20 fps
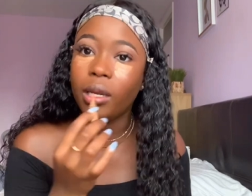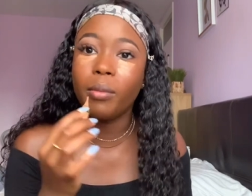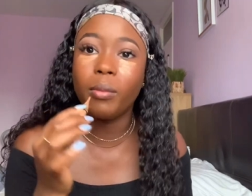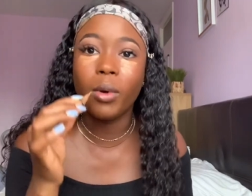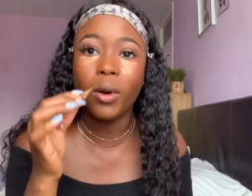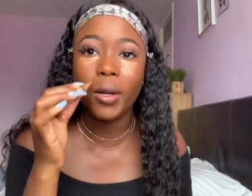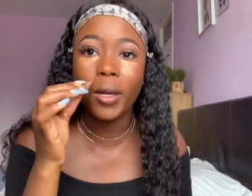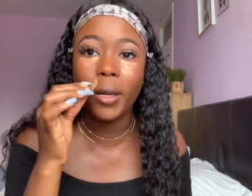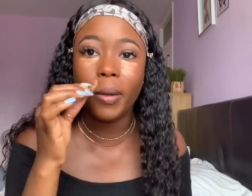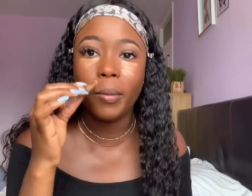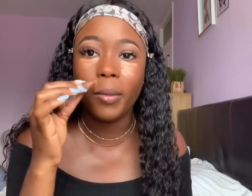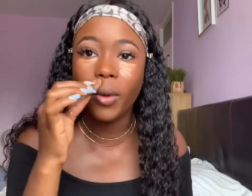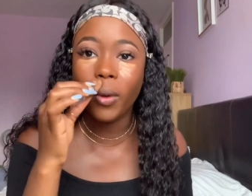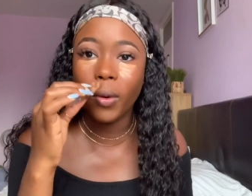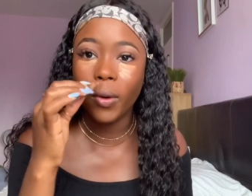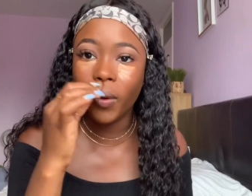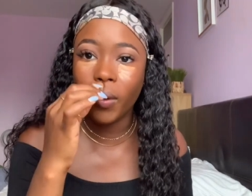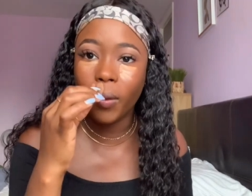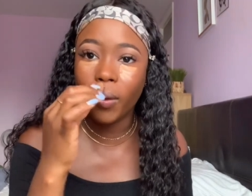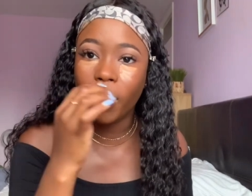but them
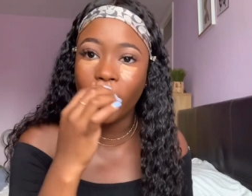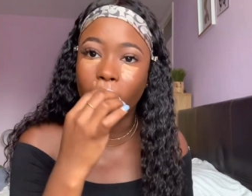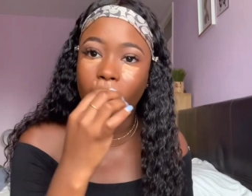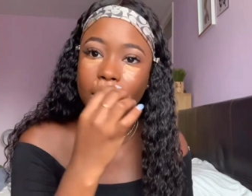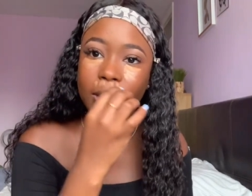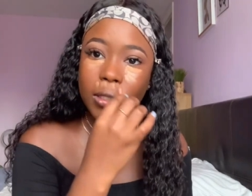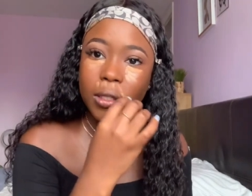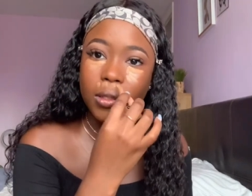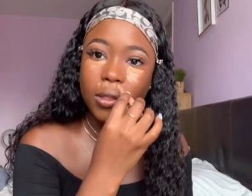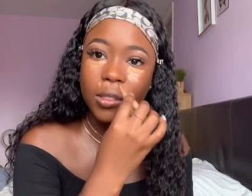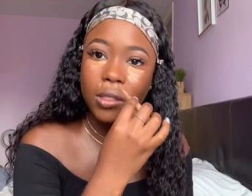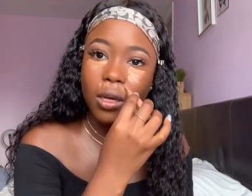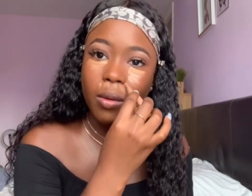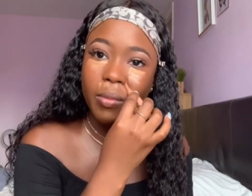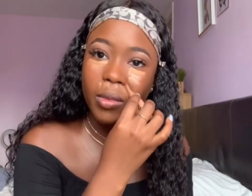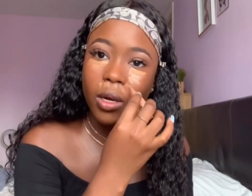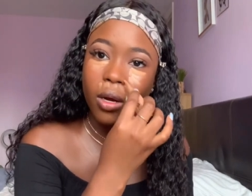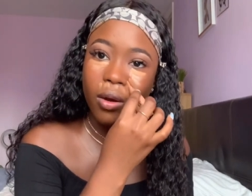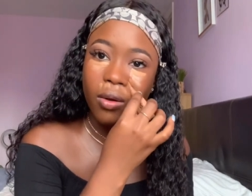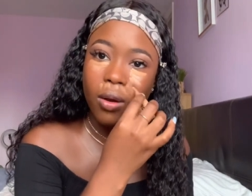don't know until
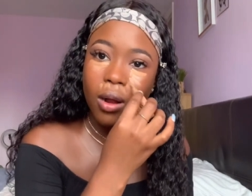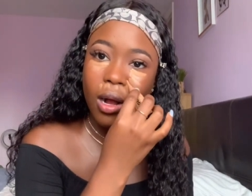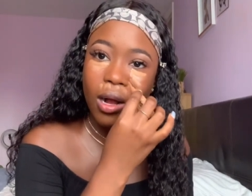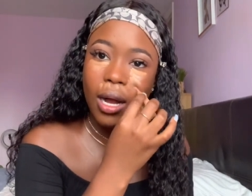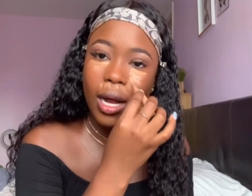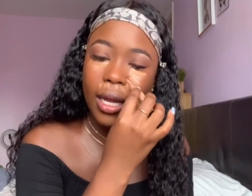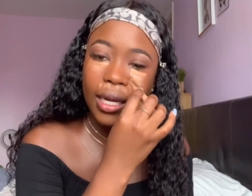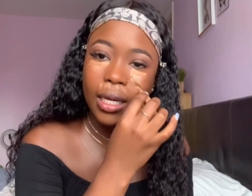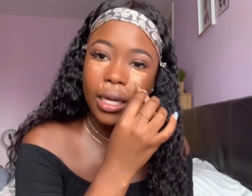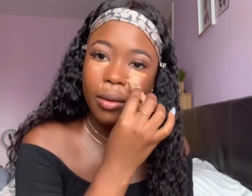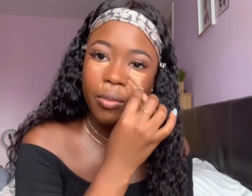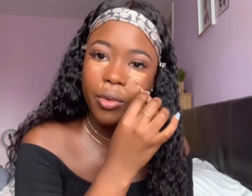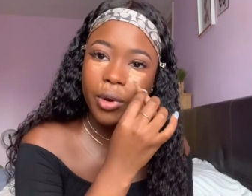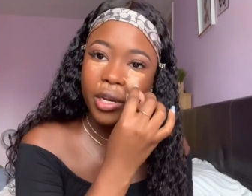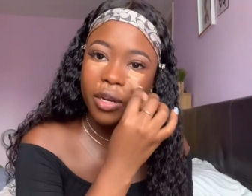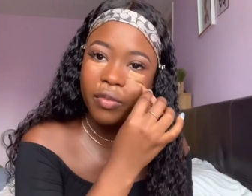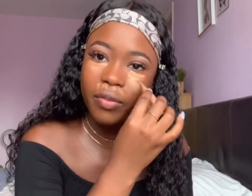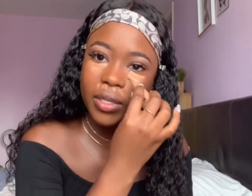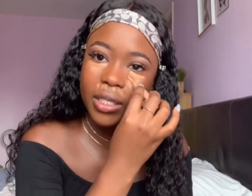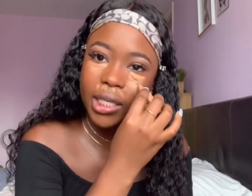something go wrong and them ready
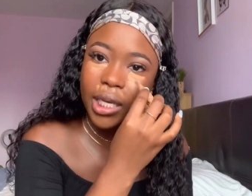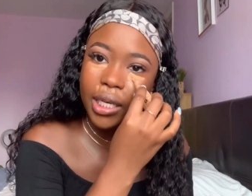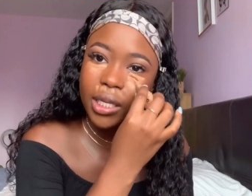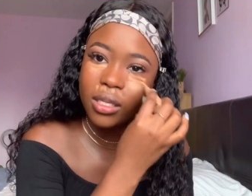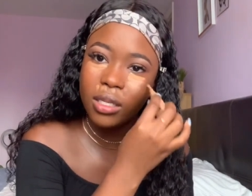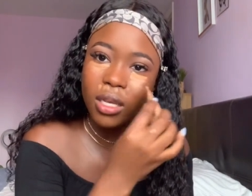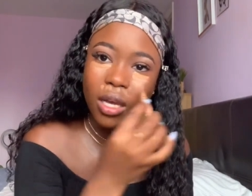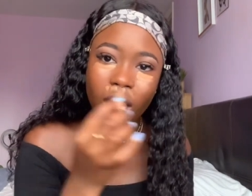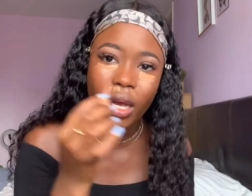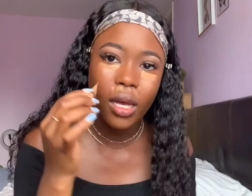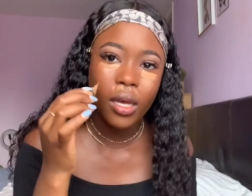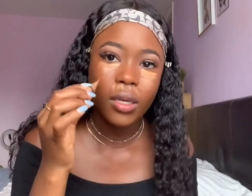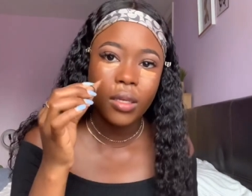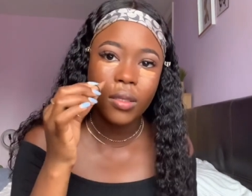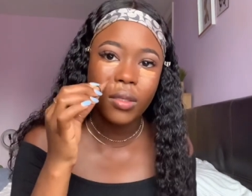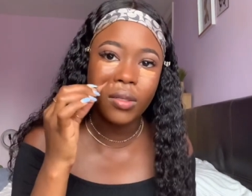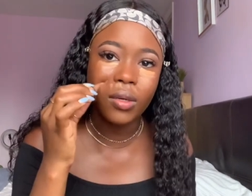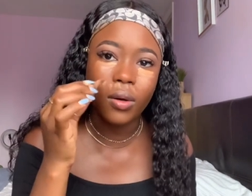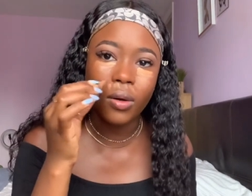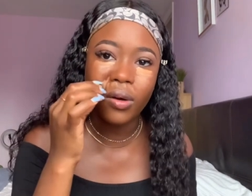for test.
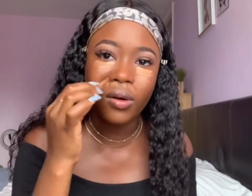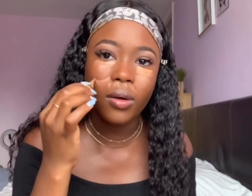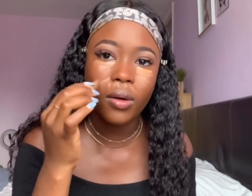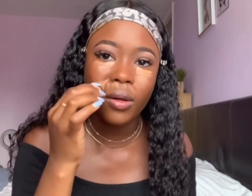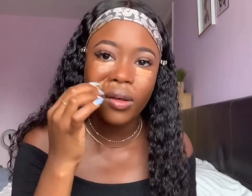So